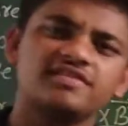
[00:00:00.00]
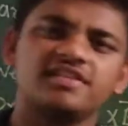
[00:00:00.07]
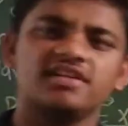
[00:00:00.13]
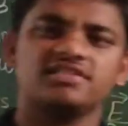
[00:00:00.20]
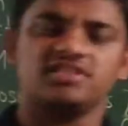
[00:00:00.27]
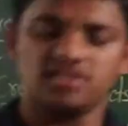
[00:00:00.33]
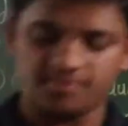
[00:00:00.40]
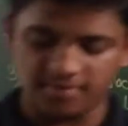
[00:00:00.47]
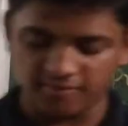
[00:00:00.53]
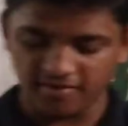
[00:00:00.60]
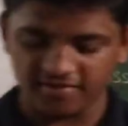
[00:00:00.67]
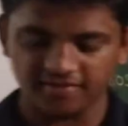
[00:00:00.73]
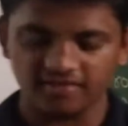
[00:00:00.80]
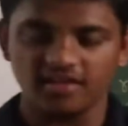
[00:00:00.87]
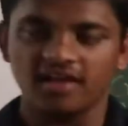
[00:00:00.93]
discussed in the
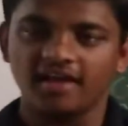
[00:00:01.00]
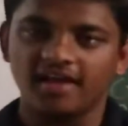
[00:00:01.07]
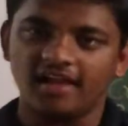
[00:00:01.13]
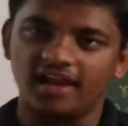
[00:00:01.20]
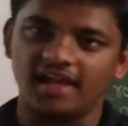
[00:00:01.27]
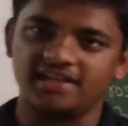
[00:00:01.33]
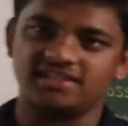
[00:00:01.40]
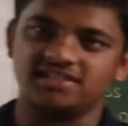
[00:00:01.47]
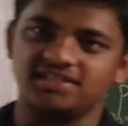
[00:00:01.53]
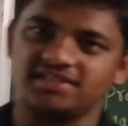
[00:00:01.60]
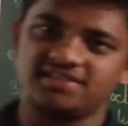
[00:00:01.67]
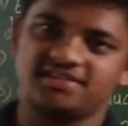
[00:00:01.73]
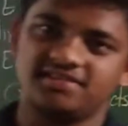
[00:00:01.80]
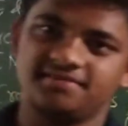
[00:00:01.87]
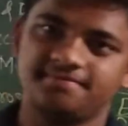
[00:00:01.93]
previous
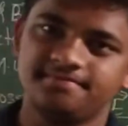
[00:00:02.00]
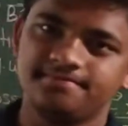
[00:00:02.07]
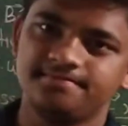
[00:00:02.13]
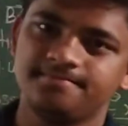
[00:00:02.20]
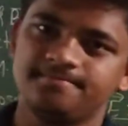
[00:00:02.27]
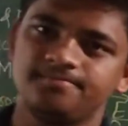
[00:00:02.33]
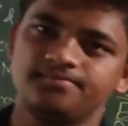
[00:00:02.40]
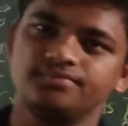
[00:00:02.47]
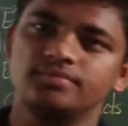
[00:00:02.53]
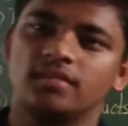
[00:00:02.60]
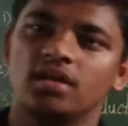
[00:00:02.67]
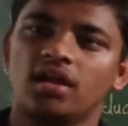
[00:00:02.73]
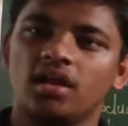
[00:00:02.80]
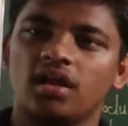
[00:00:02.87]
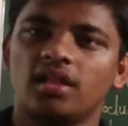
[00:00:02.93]
lectures.
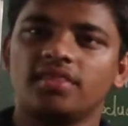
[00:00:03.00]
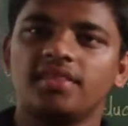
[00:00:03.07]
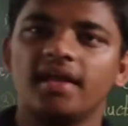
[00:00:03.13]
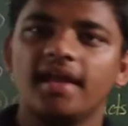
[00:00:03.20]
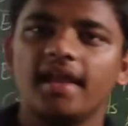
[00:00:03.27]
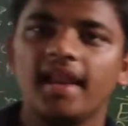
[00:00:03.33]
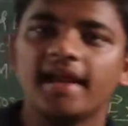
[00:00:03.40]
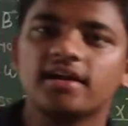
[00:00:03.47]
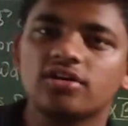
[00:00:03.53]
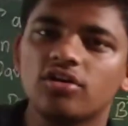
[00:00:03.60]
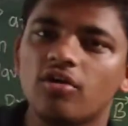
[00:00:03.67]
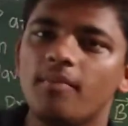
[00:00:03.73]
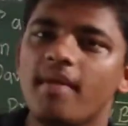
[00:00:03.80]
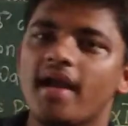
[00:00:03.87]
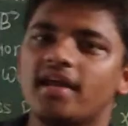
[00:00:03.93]
The
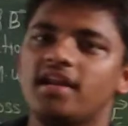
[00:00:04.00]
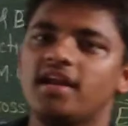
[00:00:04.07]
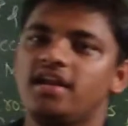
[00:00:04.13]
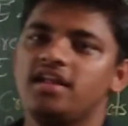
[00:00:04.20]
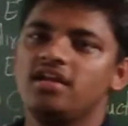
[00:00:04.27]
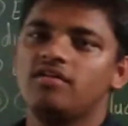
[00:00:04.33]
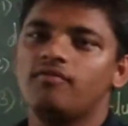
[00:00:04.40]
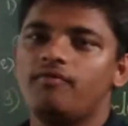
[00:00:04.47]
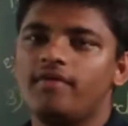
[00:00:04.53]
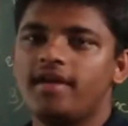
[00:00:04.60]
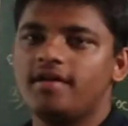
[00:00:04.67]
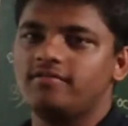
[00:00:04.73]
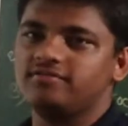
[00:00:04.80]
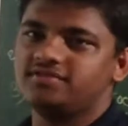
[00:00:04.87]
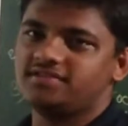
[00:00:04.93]
electromagnetic
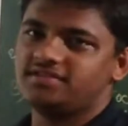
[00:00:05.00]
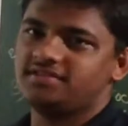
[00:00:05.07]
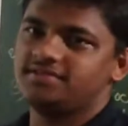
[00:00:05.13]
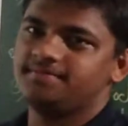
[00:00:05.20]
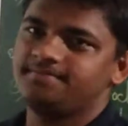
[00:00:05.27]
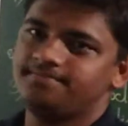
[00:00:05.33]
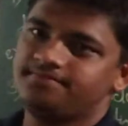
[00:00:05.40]
waves